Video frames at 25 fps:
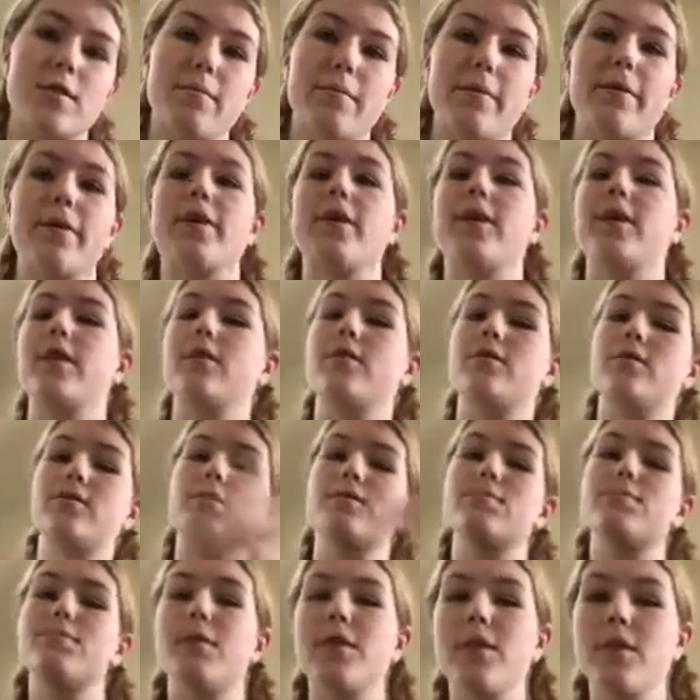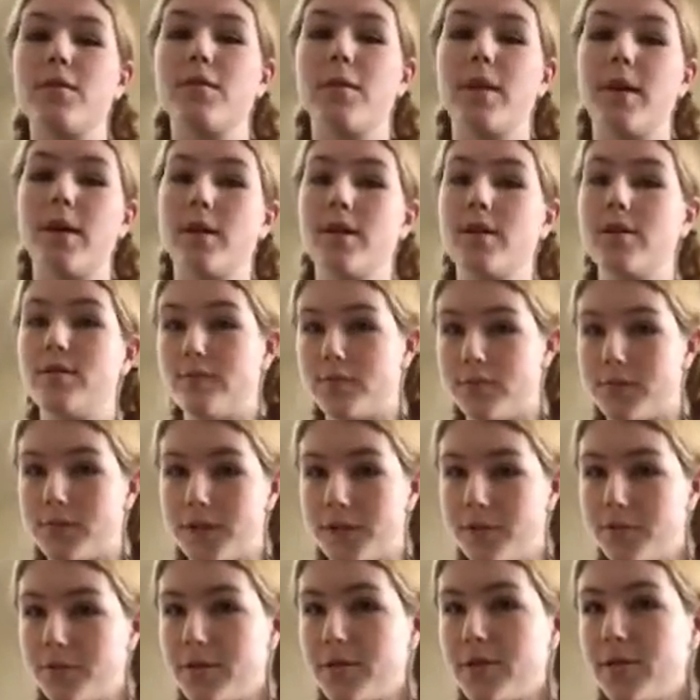community to spread awareness for
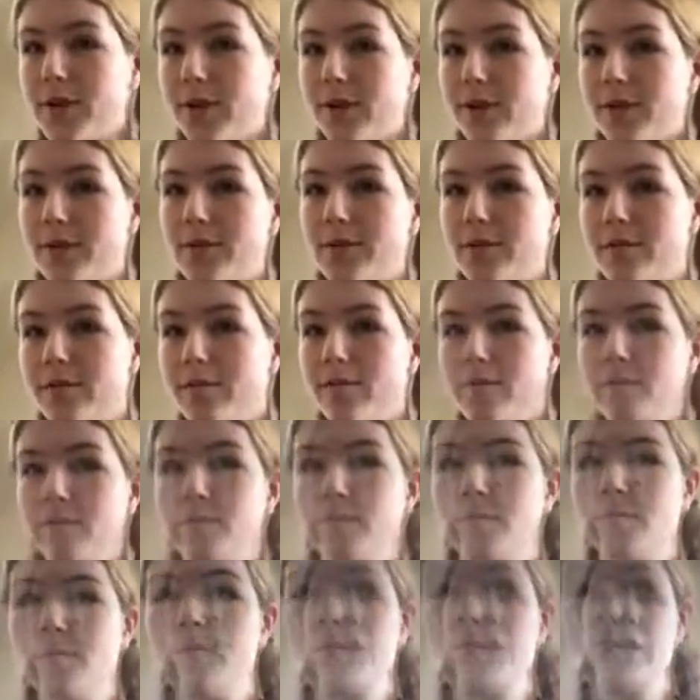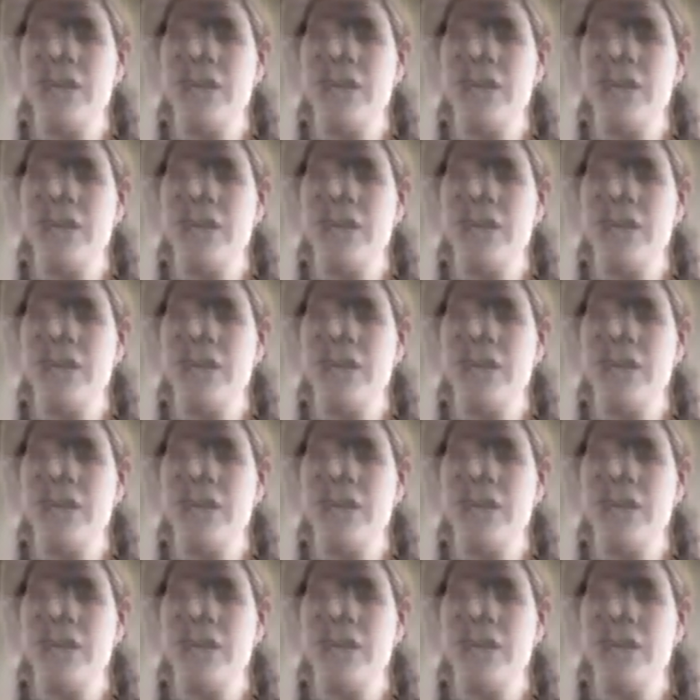service dogs. Before